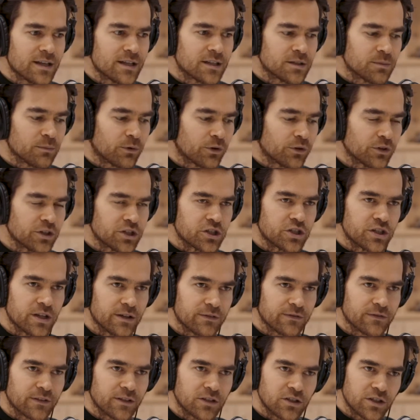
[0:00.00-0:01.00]
It's more a
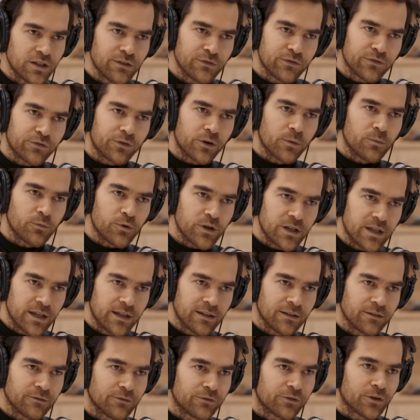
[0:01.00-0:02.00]
shift from
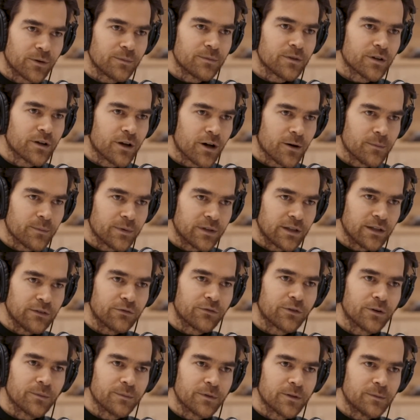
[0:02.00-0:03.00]
within, from the company,
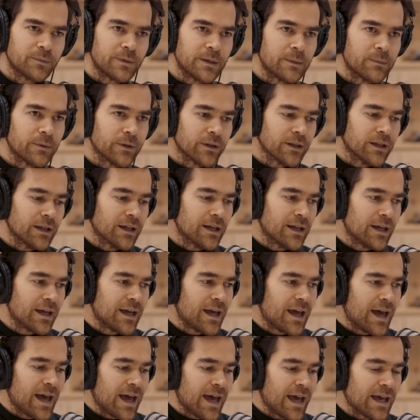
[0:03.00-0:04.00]
from the people.
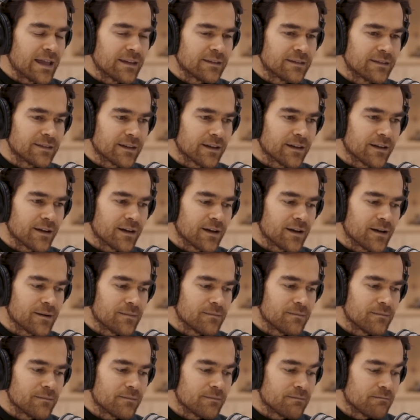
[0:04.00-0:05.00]
And
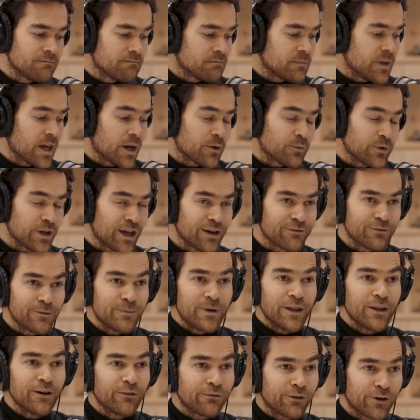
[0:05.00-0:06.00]
we have a
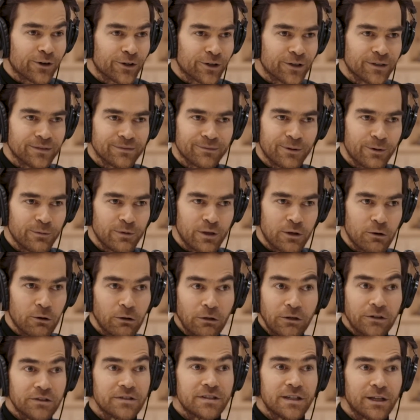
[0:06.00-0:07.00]
bit of what we
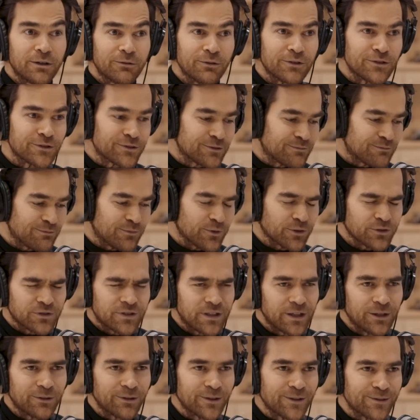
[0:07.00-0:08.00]
call our
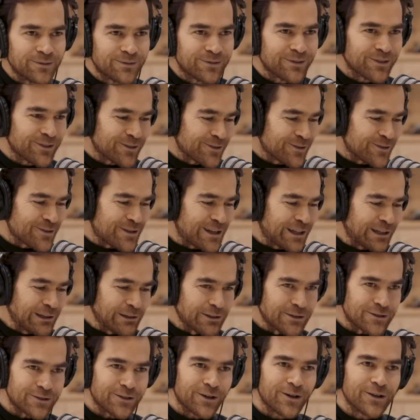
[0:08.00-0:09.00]
a little
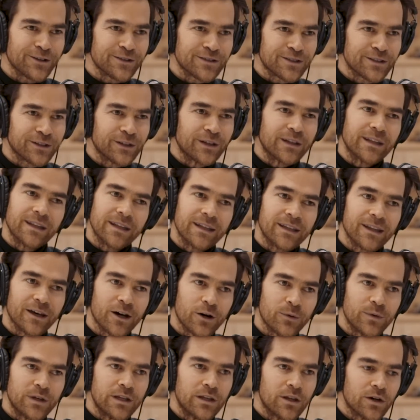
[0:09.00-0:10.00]
sauce in
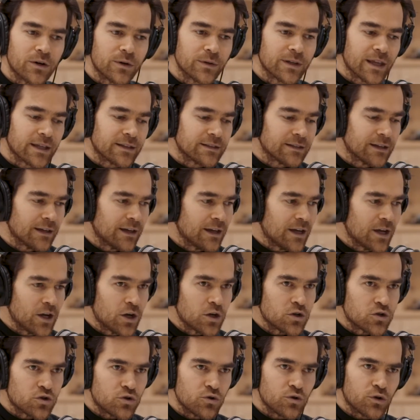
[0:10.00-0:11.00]
how we know that
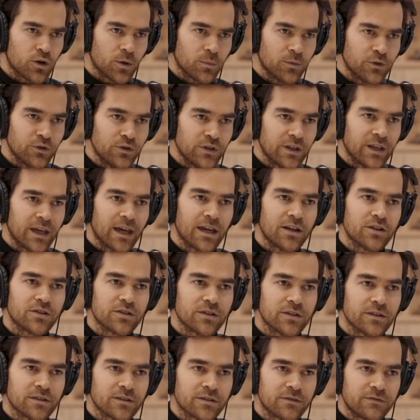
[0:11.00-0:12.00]
through
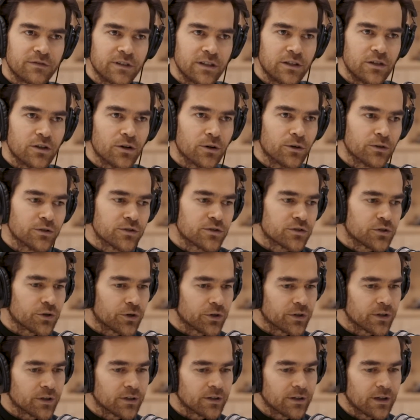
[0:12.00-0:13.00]
communications, videos,
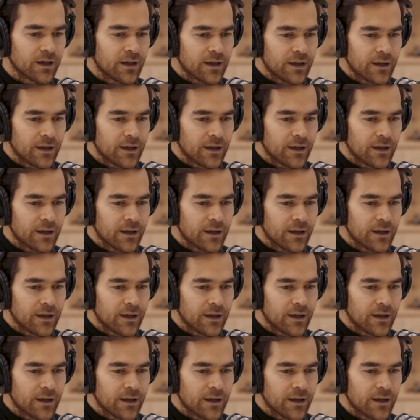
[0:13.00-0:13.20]
certain